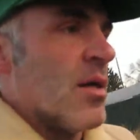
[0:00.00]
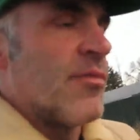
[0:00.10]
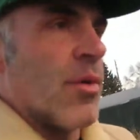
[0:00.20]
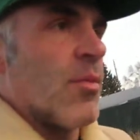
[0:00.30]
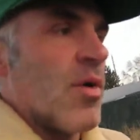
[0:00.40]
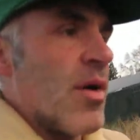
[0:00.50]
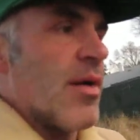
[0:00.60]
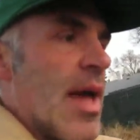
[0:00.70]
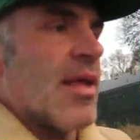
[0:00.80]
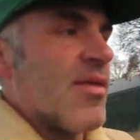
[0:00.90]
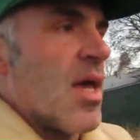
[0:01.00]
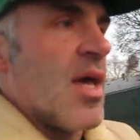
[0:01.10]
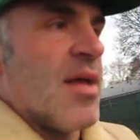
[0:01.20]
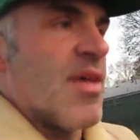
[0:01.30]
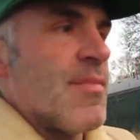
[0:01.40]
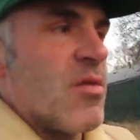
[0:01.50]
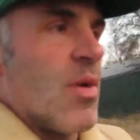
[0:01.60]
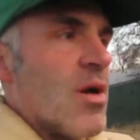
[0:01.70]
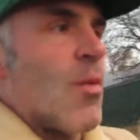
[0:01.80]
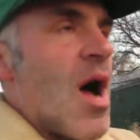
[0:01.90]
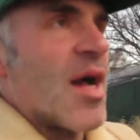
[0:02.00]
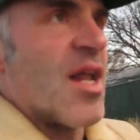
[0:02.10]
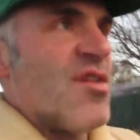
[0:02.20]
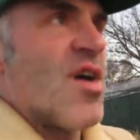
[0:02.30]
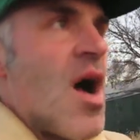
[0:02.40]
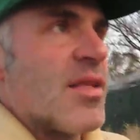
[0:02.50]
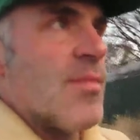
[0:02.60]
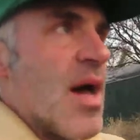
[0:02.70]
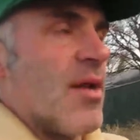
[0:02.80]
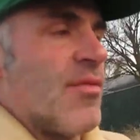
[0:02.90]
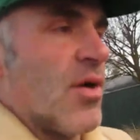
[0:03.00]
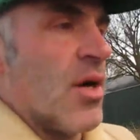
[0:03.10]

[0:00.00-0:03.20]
For, and it's, it's in between a walk and a jog, the amount of